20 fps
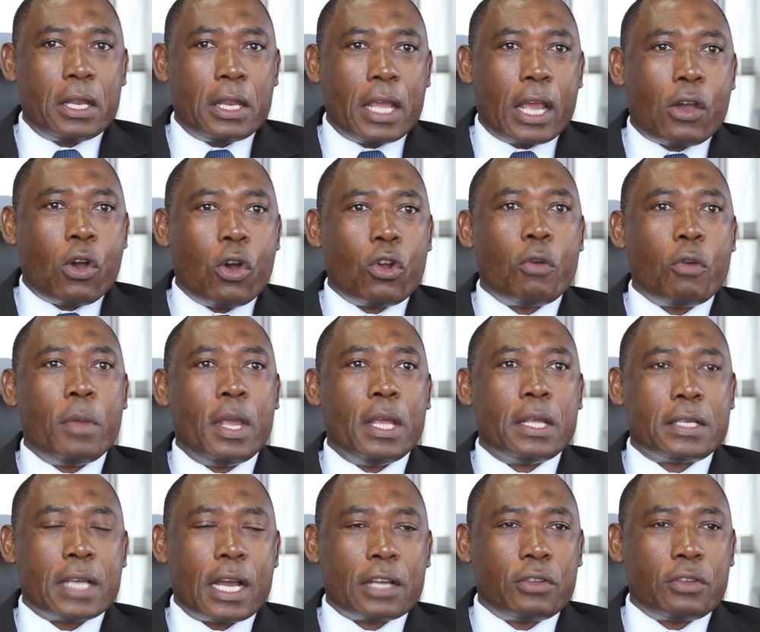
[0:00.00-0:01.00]

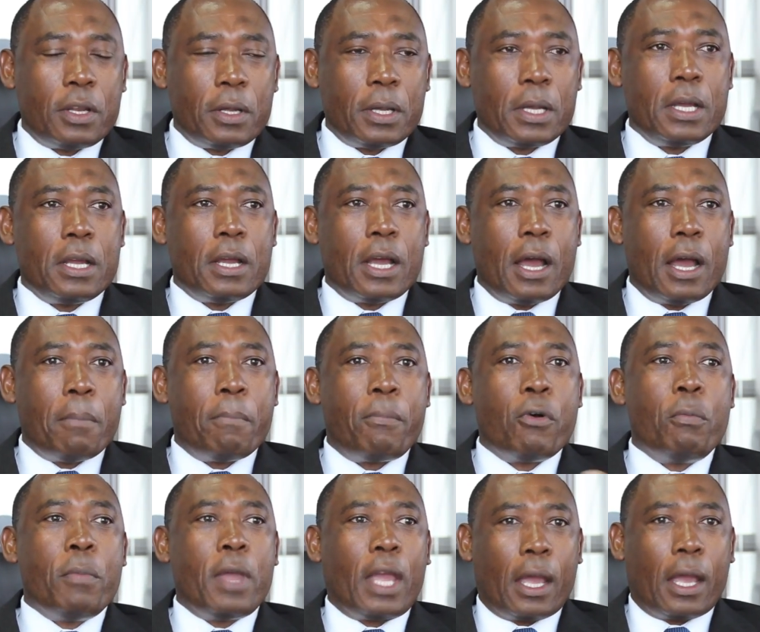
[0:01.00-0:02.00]
economy is actually
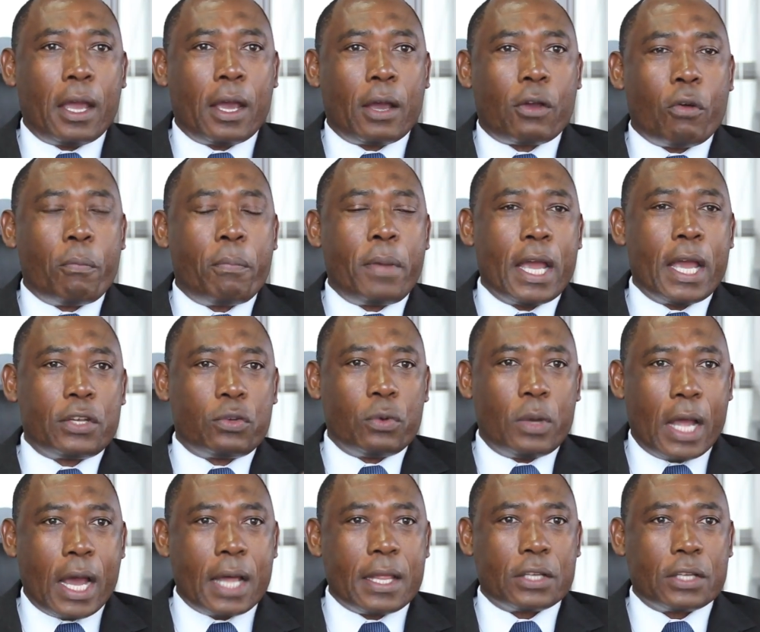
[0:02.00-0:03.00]
booming compared
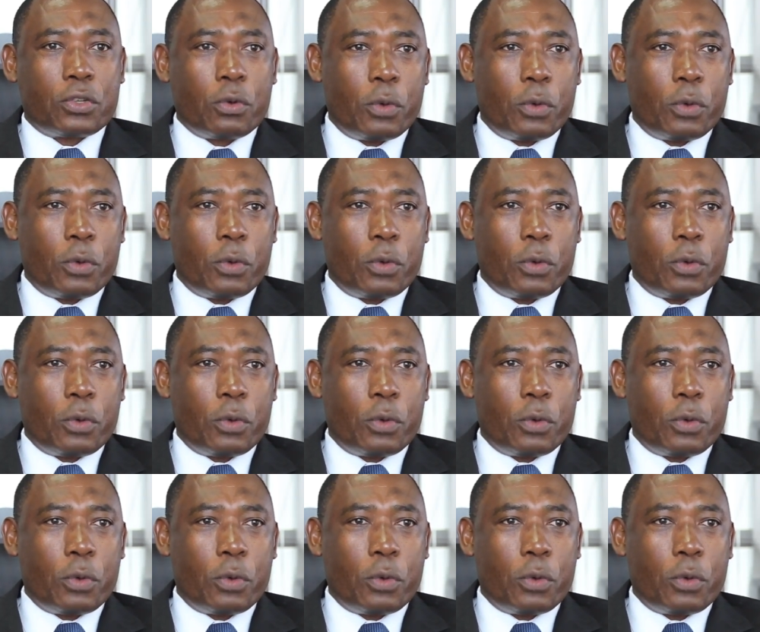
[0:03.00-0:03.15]
to the others. So